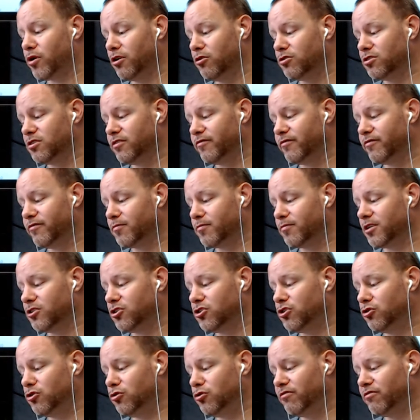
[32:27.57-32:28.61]
use of up to
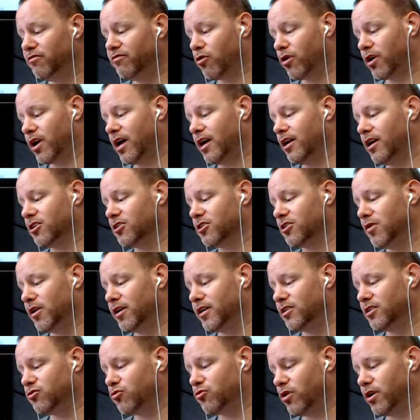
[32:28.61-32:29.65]
2 4K
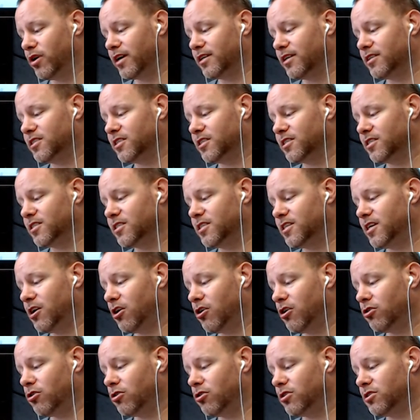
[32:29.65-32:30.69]
displays running at 60
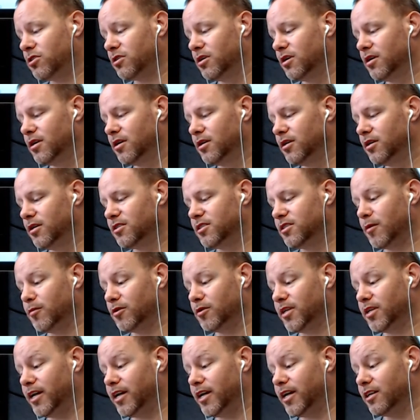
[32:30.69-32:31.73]
hertz
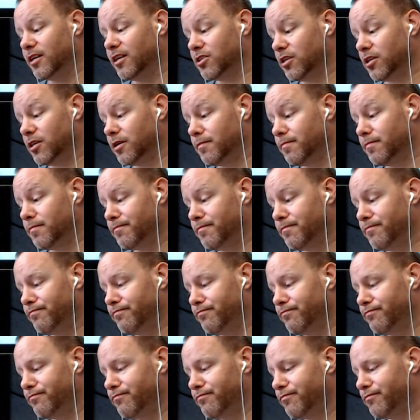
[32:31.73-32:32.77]
simultaneously.
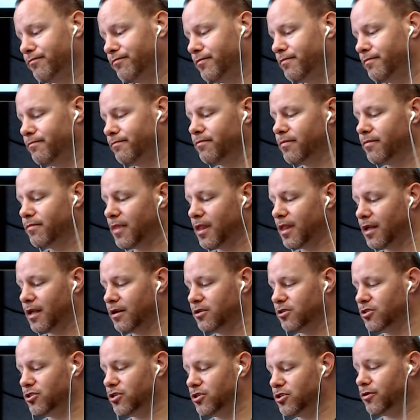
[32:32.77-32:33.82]

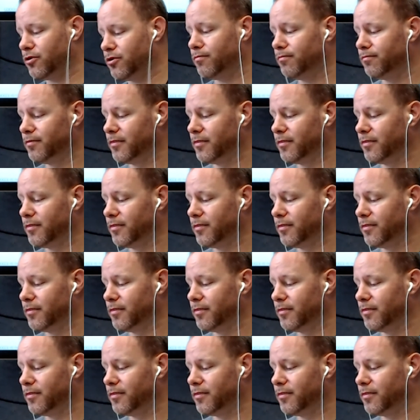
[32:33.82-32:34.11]
So,